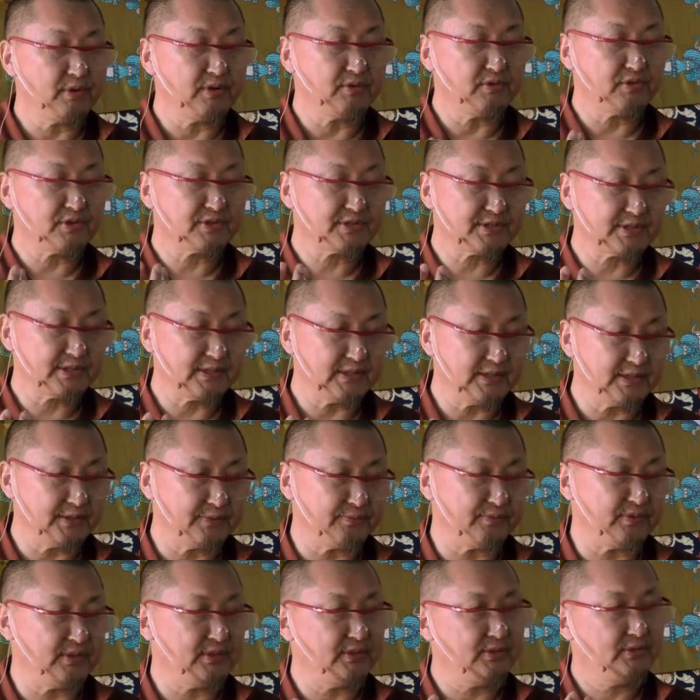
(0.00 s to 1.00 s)
we
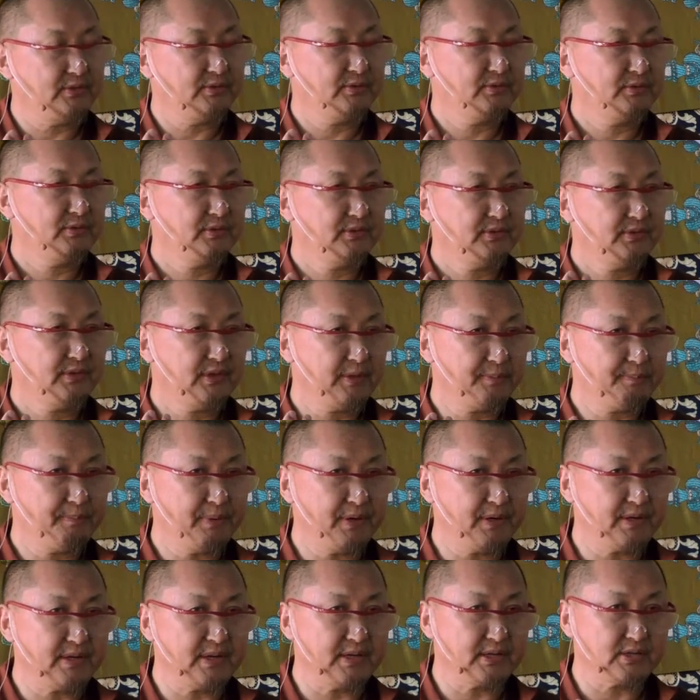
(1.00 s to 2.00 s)
received the
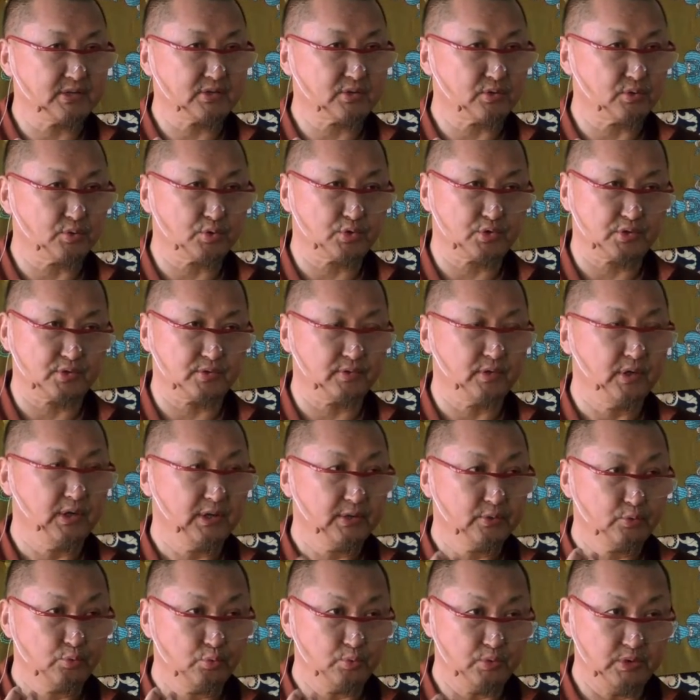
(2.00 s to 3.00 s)
pit instruction
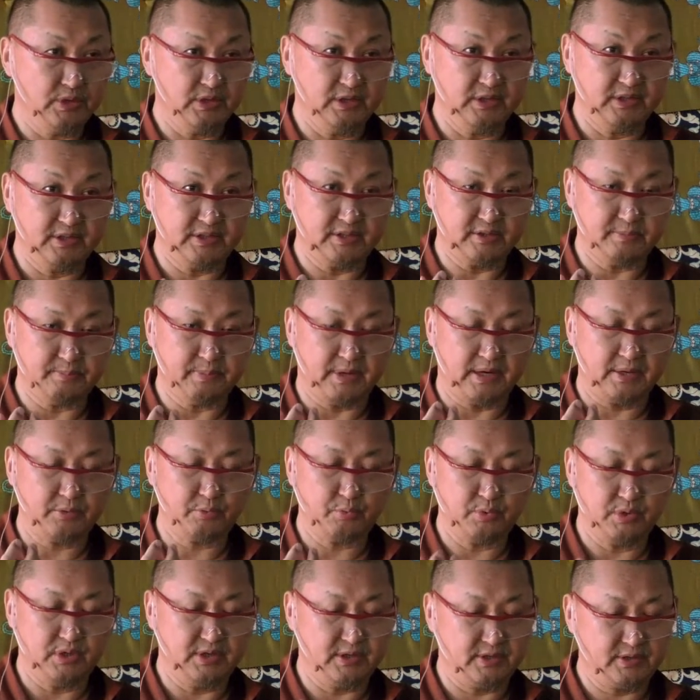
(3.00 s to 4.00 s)
word by
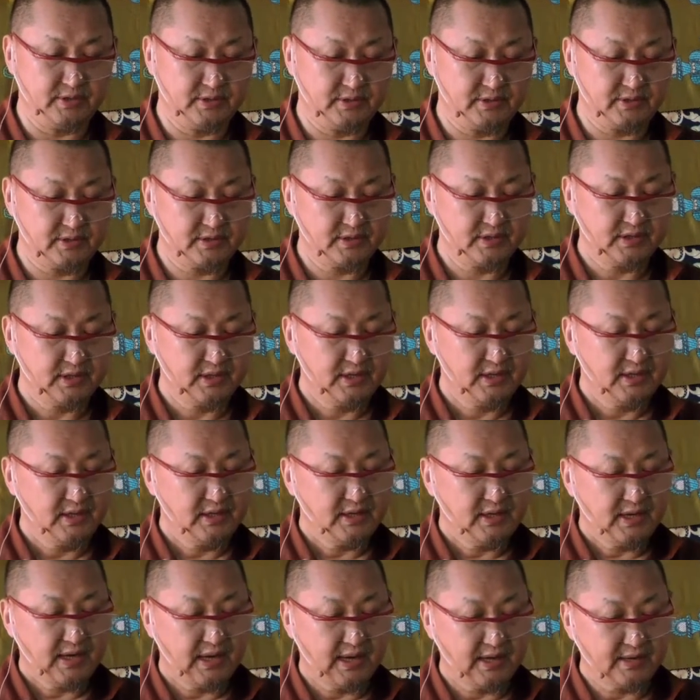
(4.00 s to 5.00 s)
word,
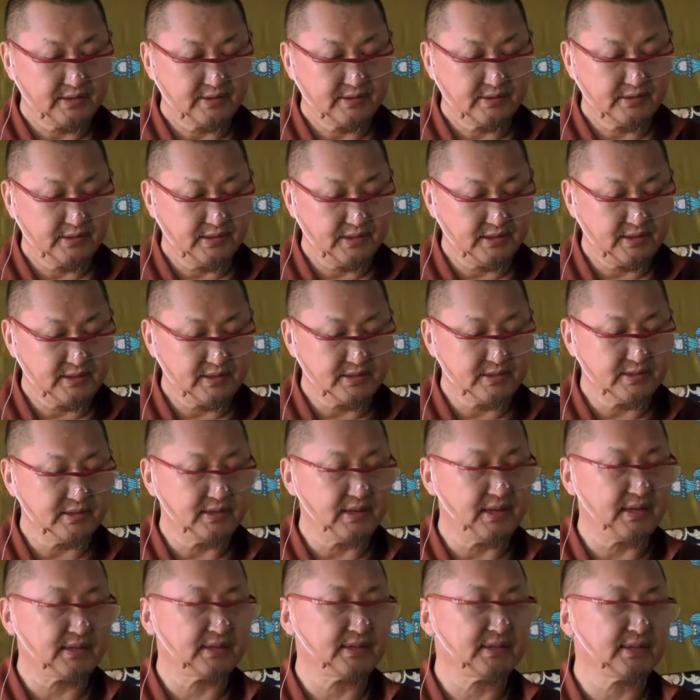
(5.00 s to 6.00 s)
and it is
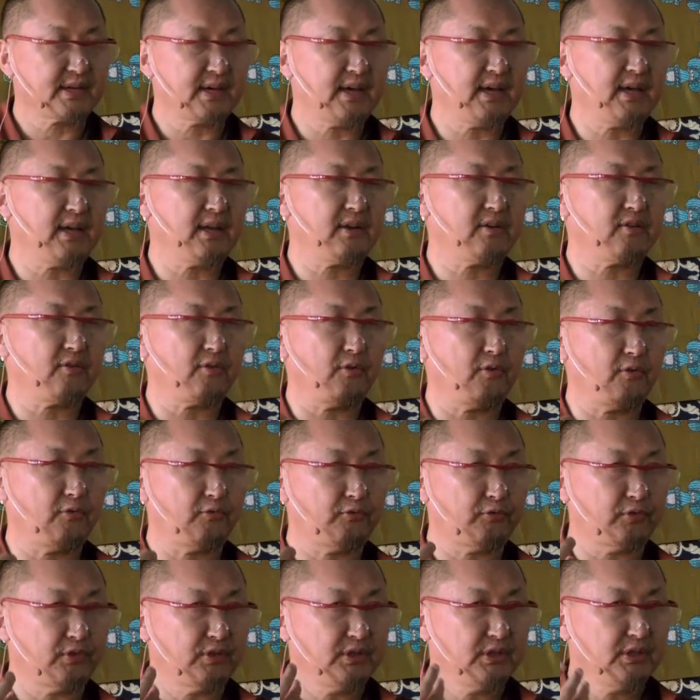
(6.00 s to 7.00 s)
like kind
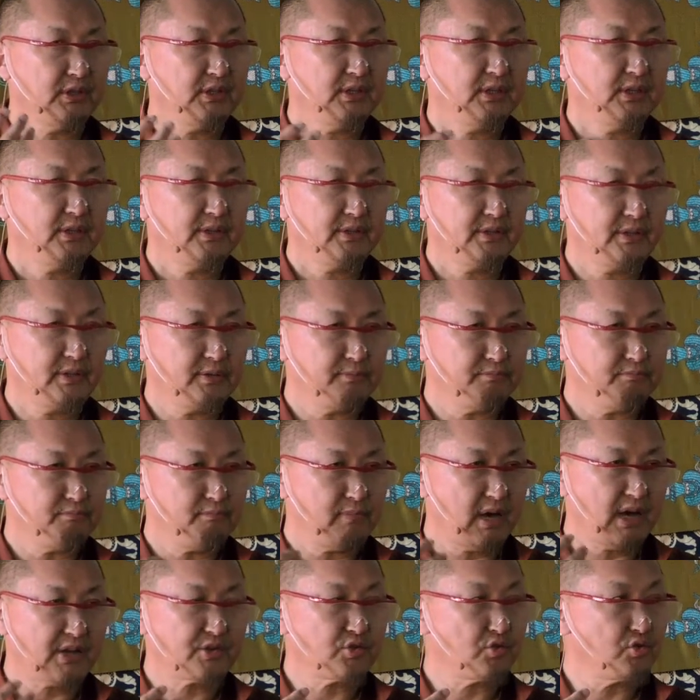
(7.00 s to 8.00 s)
of the
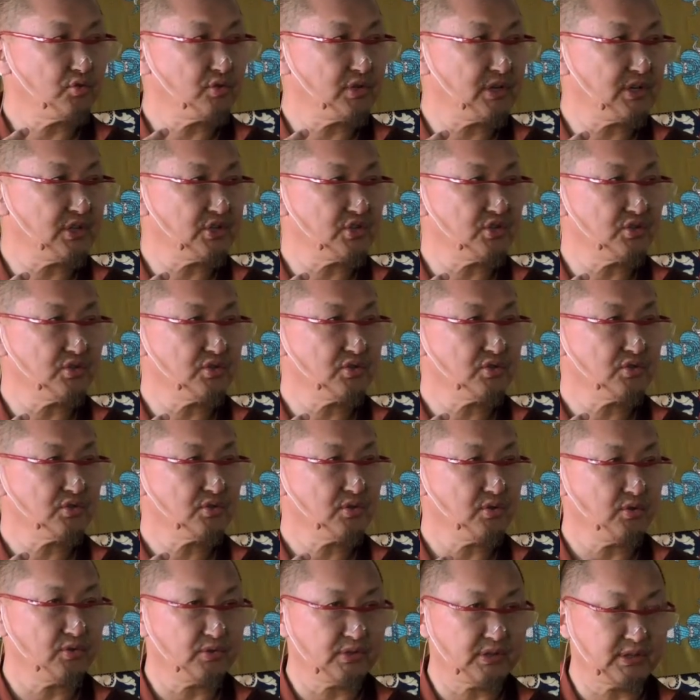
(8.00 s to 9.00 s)

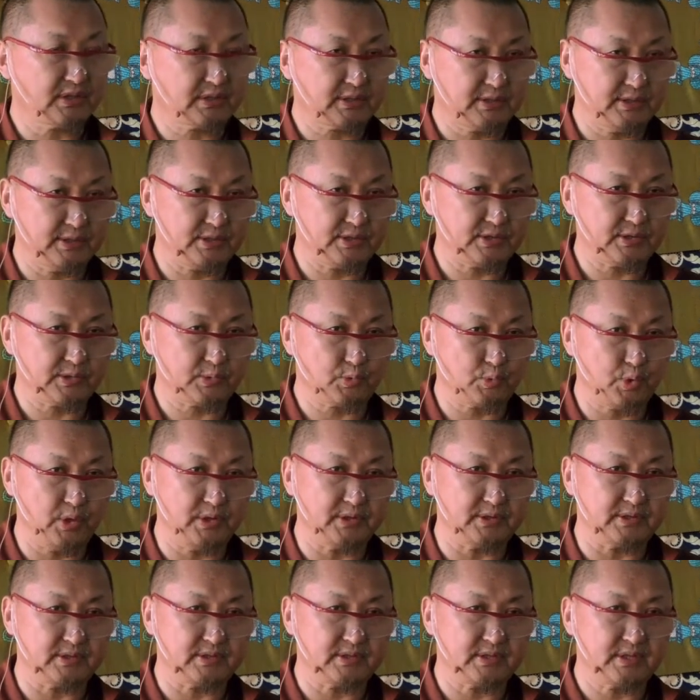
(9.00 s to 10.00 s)
maturation or the
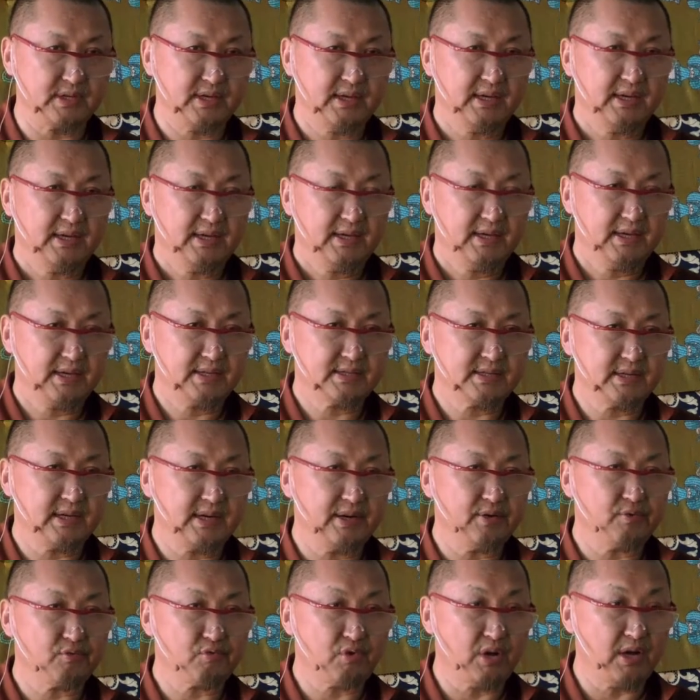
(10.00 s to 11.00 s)
consequence is
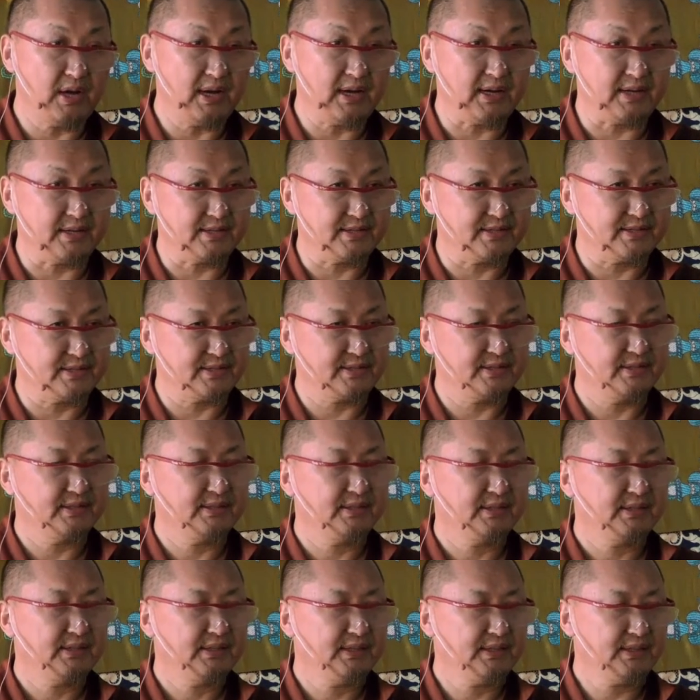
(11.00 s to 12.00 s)
a rise
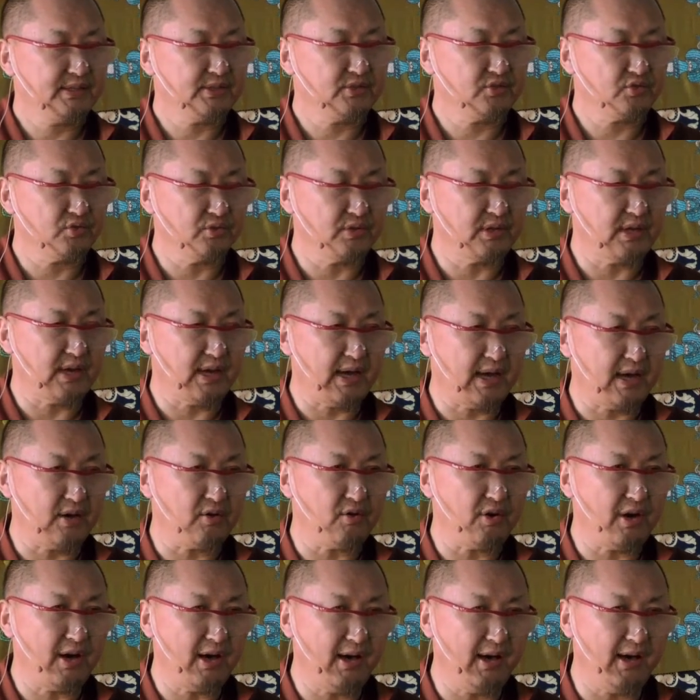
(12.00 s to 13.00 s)
into
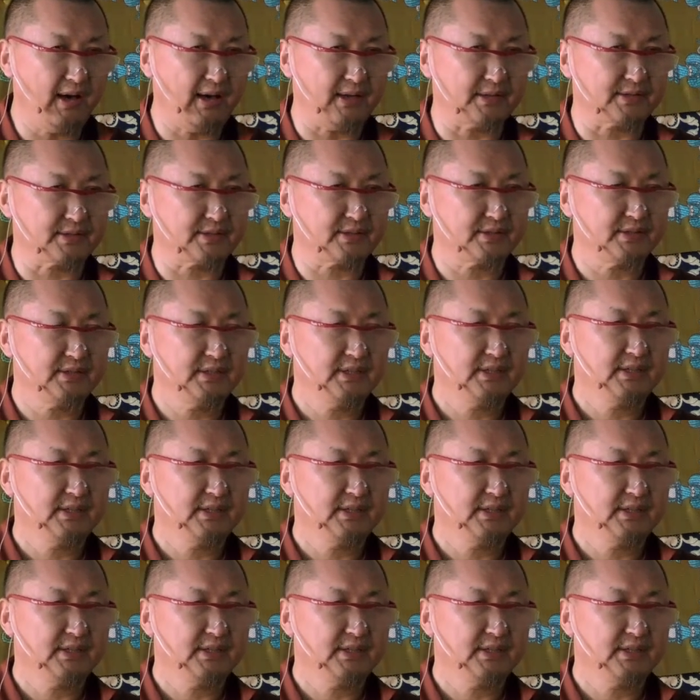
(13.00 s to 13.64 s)
our heart,